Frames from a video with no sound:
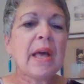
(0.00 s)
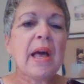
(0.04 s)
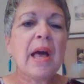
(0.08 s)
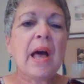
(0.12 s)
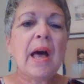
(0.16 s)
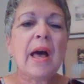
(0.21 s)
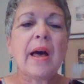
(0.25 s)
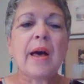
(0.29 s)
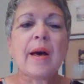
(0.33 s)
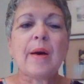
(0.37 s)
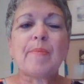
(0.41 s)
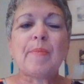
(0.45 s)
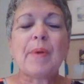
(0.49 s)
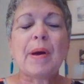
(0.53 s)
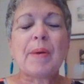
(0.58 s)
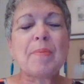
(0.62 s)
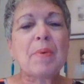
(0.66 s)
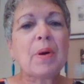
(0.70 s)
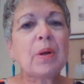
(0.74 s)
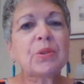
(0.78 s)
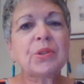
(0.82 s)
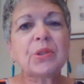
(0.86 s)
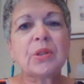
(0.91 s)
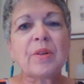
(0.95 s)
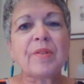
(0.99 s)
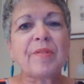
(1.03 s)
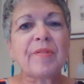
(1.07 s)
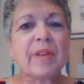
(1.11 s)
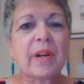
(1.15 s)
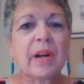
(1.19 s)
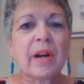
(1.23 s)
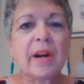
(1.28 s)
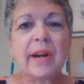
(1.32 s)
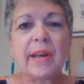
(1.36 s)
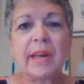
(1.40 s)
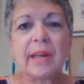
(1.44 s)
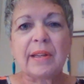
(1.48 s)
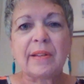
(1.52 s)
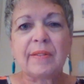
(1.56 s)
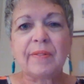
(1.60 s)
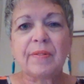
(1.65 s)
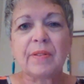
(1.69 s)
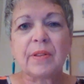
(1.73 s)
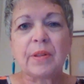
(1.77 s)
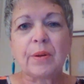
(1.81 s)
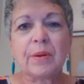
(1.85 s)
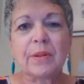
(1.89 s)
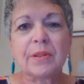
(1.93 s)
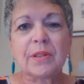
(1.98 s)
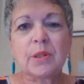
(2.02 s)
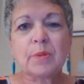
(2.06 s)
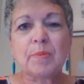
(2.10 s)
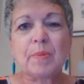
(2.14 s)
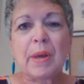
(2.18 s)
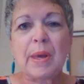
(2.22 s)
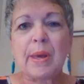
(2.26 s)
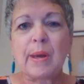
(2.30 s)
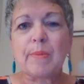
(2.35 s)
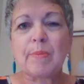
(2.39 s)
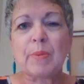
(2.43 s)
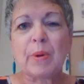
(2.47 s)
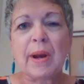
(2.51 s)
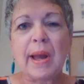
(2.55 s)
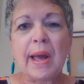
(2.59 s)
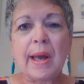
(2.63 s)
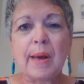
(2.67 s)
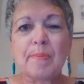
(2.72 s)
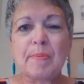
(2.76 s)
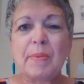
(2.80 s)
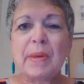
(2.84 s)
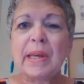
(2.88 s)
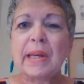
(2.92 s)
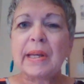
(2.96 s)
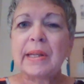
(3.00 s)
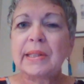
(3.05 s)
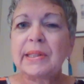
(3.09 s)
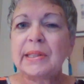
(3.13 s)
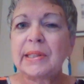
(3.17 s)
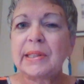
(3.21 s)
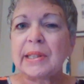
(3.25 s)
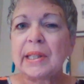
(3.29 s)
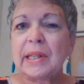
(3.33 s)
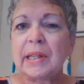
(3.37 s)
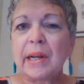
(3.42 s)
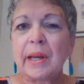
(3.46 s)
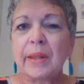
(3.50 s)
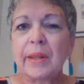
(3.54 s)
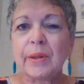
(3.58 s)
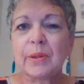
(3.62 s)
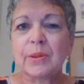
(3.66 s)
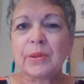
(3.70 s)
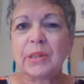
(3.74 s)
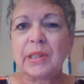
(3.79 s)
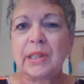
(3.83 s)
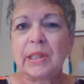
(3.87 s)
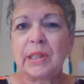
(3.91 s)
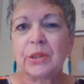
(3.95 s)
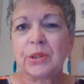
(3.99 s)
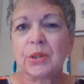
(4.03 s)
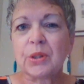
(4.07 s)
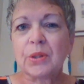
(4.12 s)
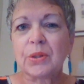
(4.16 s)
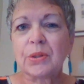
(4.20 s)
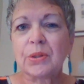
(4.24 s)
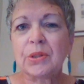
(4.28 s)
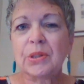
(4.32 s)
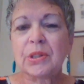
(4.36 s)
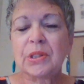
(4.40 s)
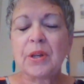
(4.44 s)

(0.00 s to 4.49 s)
I'm also very influenced by Abraham Hicks and other teachers.